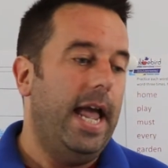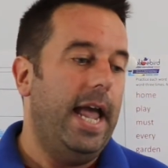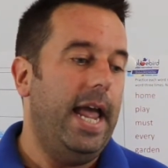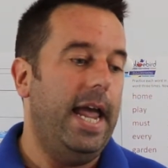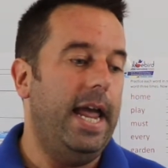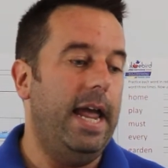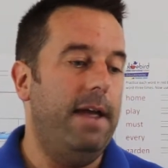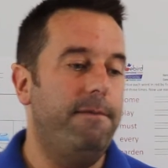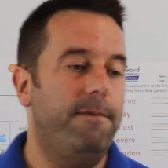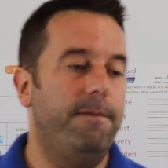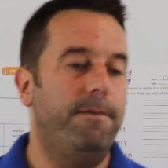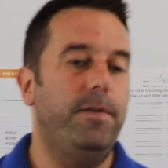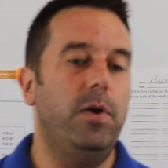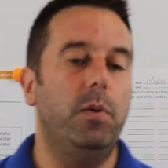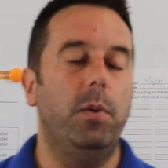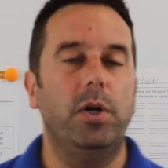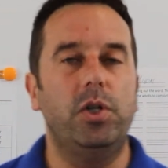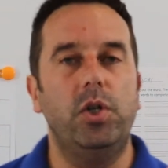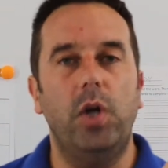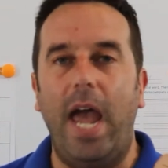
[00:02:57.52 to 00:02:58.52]
If you
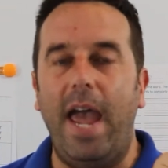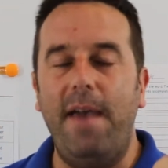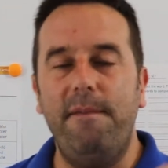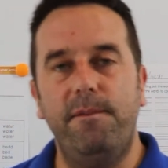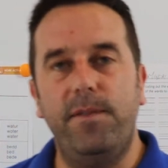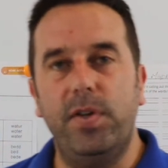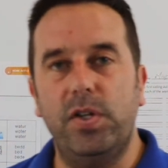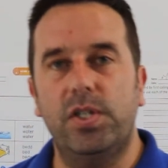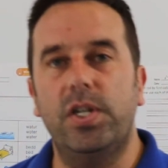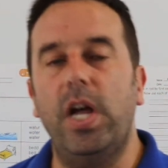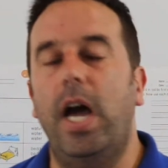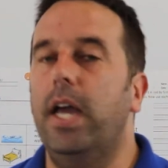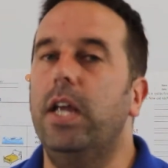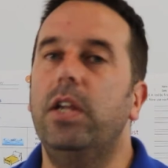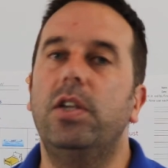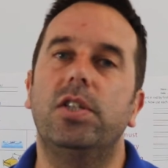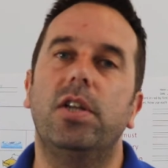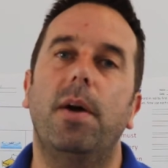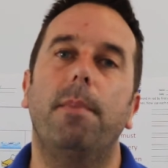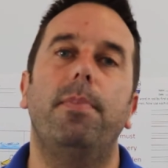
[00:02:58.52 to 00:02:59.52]
want to
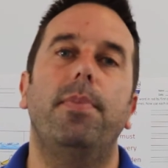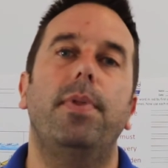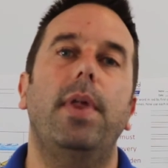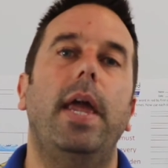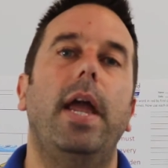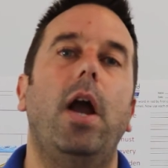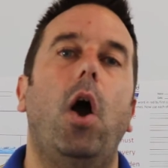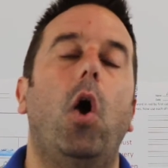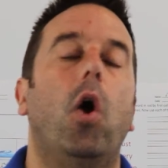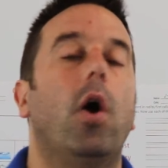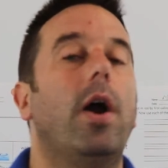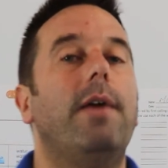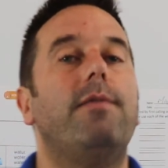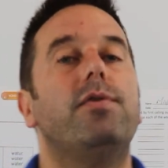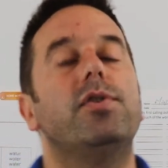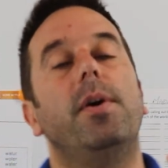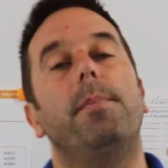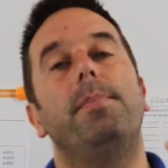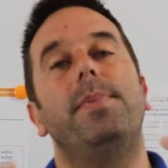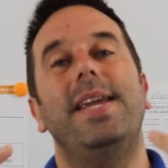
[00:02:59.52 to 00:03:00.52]
emphasize something, or if
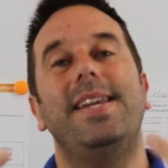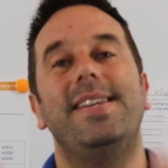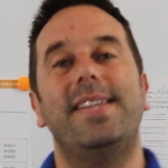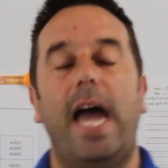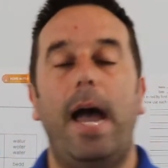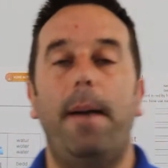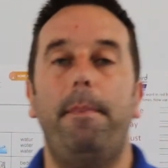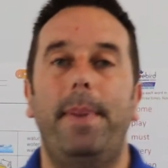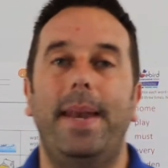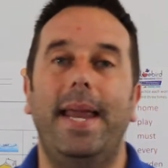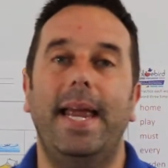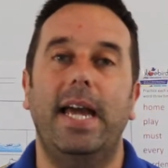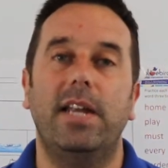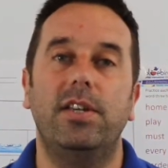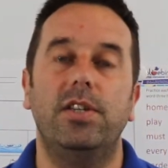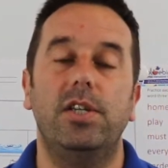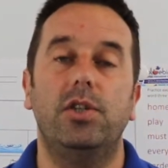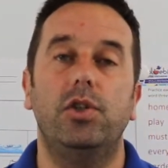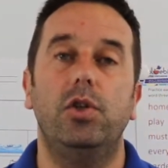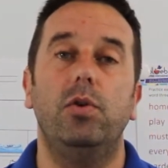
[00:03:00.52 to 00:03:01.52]
something's happening
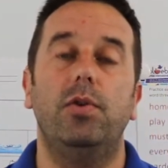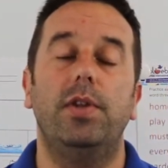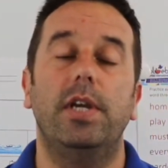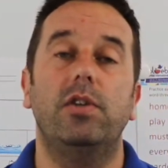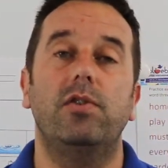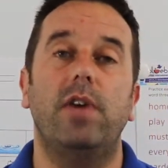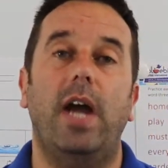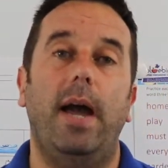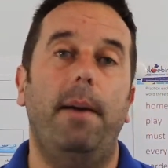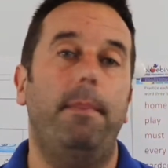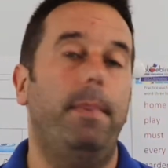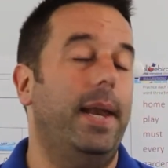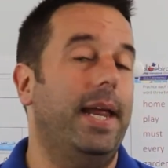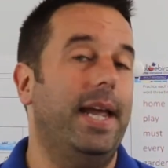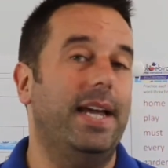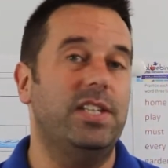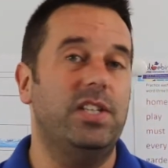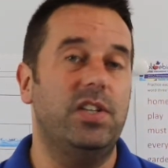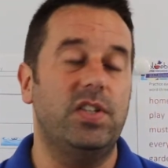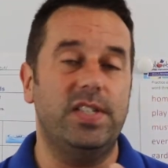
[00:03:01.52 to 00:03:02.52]
two things are happening
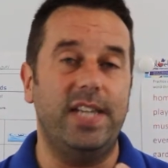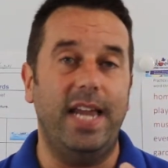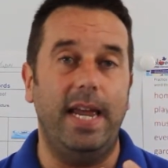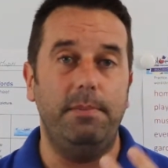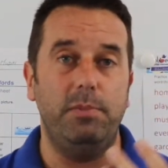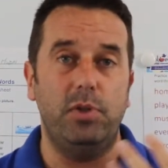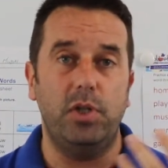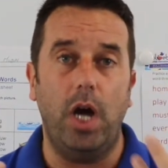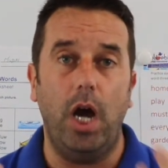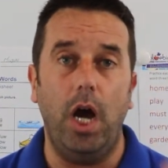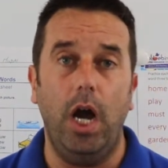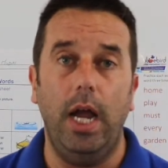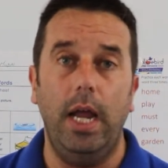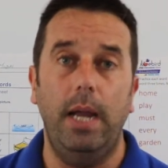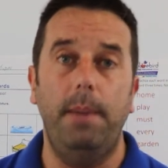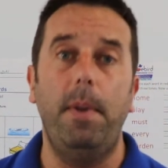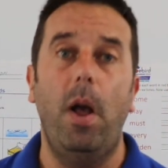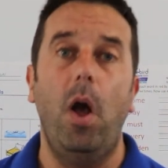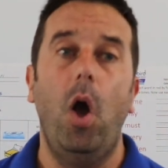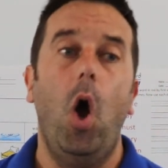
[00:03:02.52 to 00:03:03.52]
at the same
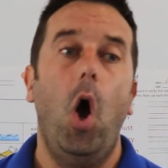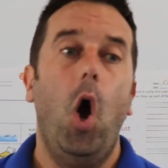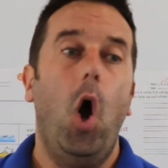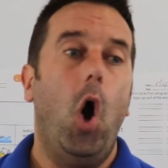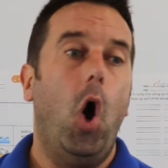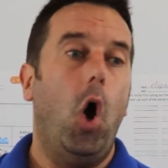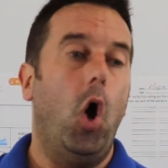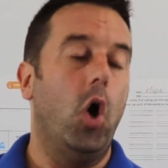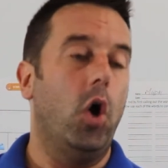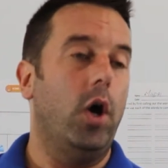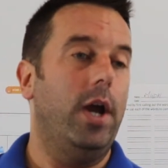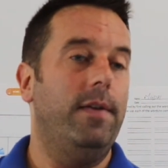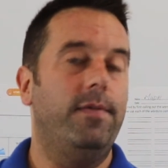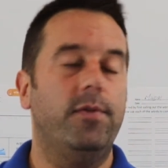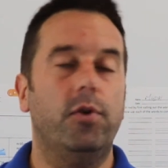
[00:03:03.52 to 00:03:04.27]
time, or if